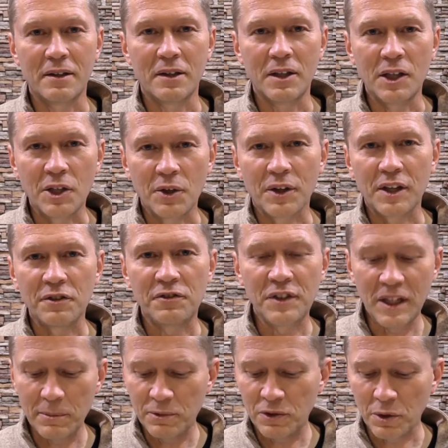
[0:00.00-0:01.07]
You know, they
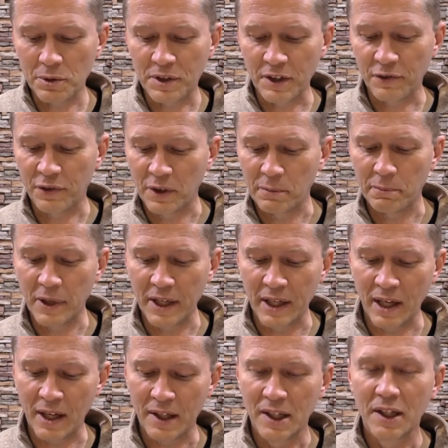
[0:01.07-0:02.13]
seem so different, but
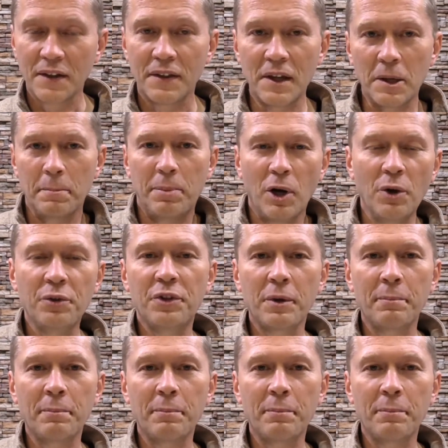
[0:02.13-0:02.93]
yet they're both